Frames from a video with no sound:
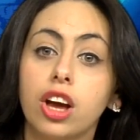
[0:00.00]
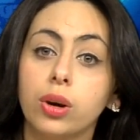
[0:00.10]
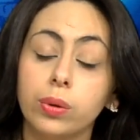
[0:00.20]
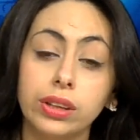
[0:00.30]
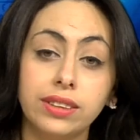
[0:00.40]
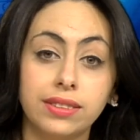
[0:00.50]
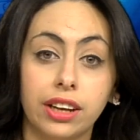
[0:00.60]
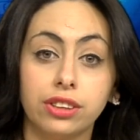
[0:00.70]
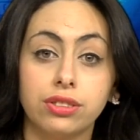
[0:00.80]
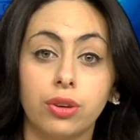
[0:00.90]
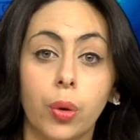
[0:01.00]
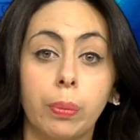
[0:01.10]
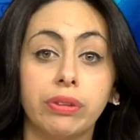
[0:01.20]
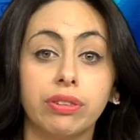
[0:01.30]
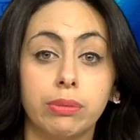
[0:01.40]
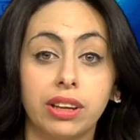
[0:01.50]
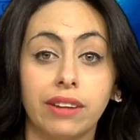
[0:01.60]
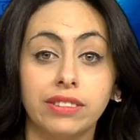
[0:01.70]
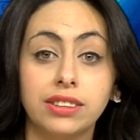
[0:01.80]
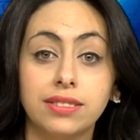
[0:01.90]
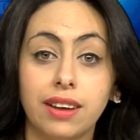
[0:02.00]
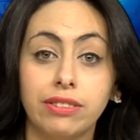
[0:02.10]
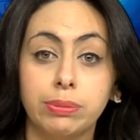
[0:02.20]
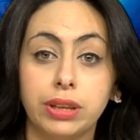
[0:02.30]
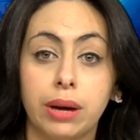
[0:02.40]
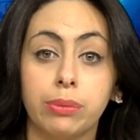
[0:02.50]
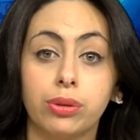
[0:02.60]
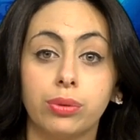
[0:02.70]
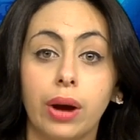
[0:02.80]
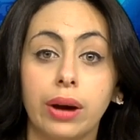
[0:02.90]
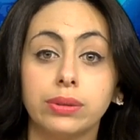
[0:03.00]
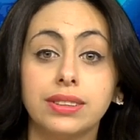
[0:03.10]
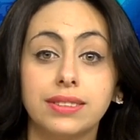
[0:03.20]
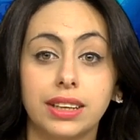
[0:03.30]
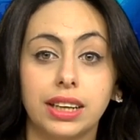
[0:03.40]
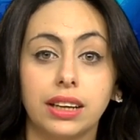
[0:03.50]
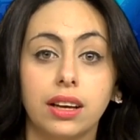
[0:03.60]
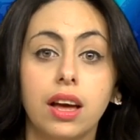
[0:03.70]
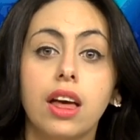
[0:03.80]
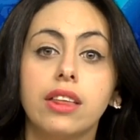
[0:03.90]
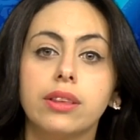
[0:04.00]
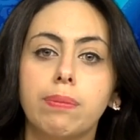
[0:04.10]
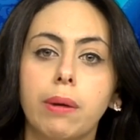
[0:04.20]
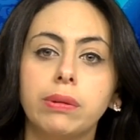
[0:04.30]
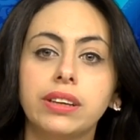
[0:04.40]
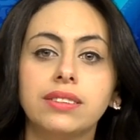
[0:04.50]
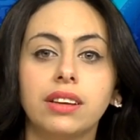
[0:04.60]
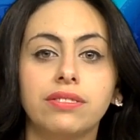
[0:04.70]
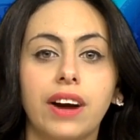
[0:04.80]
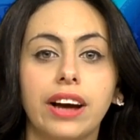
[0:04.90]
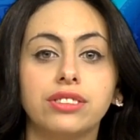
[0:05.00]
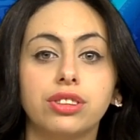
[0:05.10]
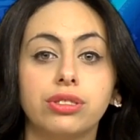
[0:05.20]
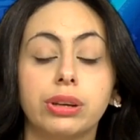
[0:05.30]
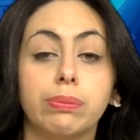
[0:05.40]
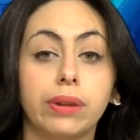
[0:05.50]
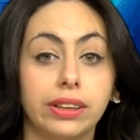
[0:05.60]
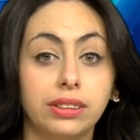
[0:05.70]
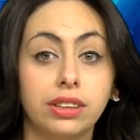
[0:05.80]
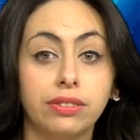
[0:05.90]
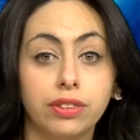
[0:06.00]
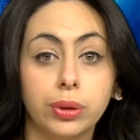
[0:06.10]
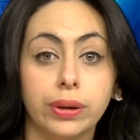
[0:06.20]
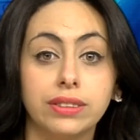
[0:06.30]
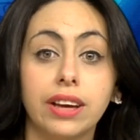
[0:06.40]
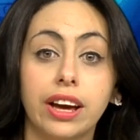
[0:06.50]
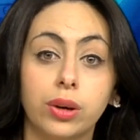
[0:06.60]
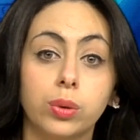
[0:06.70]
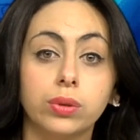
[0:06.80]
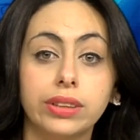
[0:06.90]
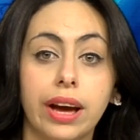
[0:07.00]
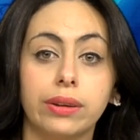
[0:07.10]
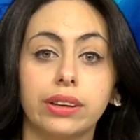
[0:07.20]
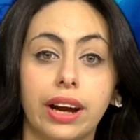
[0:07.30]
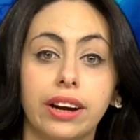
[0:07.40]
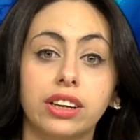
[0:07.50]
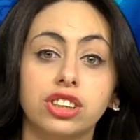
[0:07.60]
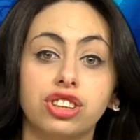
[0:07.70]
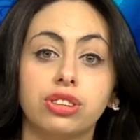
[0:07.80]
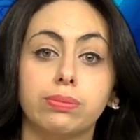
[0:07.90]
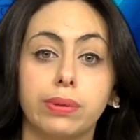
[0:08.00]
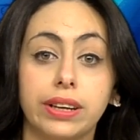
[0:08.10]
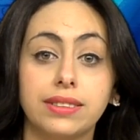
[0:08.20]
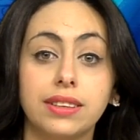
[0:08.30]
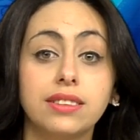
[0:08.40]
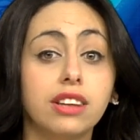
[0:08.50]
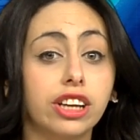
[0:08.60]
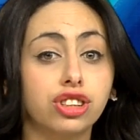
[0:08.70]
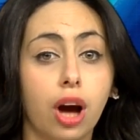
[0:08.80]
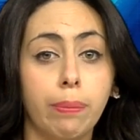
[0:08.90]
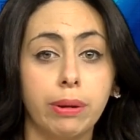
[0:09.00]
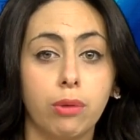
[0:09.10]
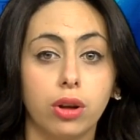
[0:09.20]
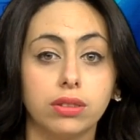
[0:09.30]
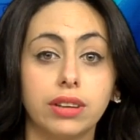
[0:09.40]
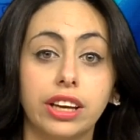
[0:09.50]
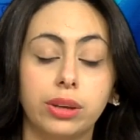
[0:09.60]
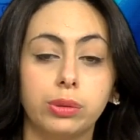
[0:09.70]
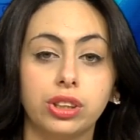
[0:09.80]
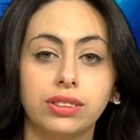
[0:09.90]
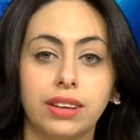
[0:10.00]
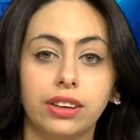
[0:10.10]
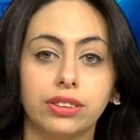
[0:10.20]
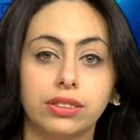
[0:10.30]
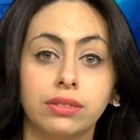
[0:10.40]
Cooling centers are open from 11 to 7 p.m. throughout the city. The public is advised to drink plenty of fluids and cool down in air-conditioned places like shopping malls and community centers.